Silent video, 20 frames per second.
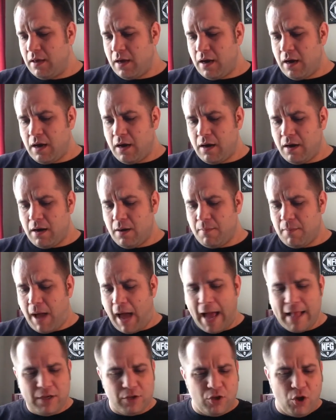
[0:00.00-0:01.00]
Um,
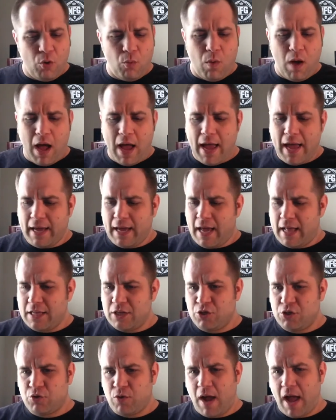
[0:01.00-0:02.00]
I don't know why I kind
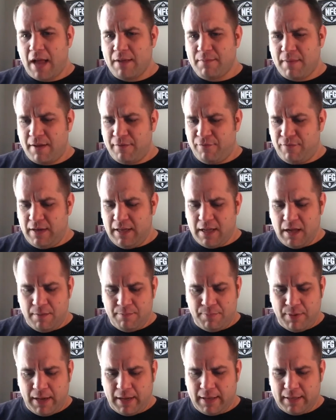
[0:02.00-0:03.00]
of dragged my feet on
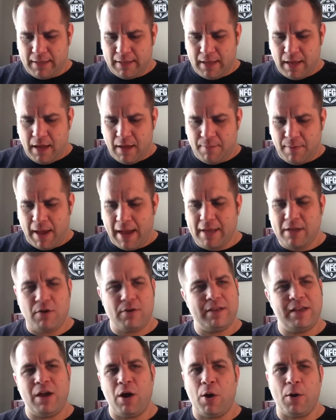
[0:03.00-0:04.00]
picking it up. I had
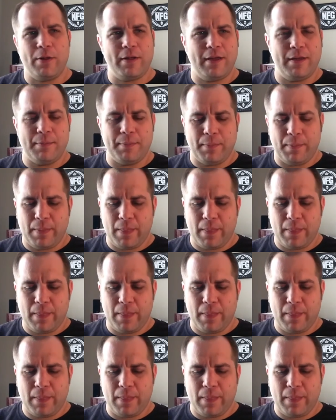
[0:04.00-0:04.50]
already heard it.